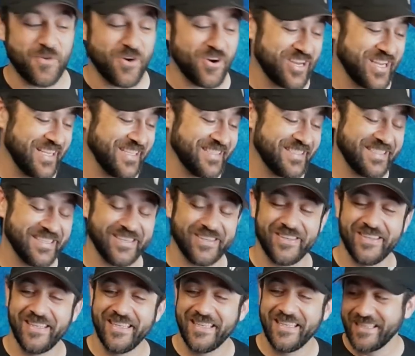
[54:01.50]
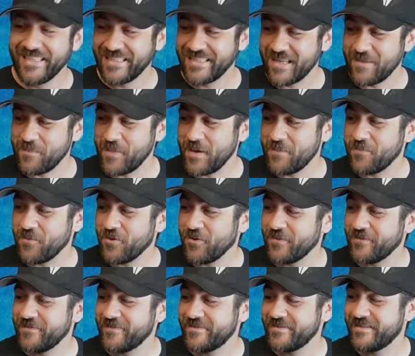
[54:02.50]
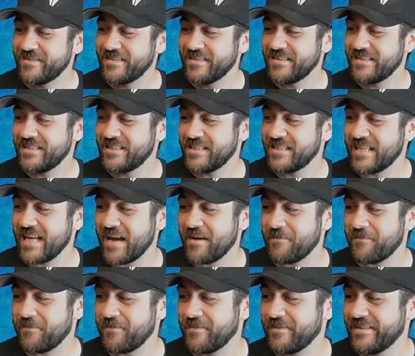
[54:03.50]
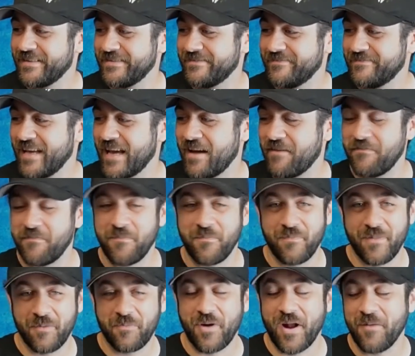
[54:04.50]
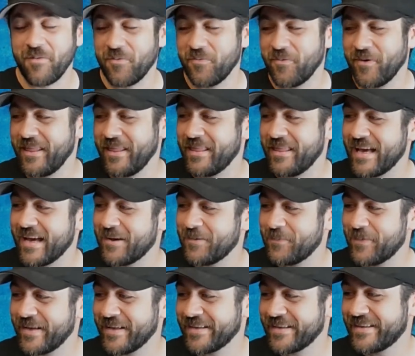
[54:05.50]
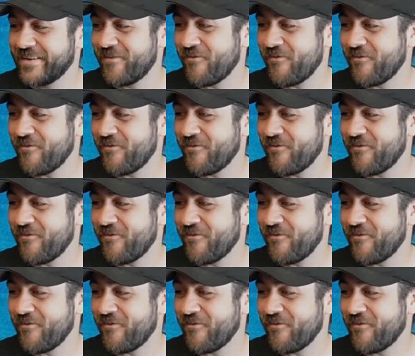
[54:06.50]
working. So some people just have a problem with that.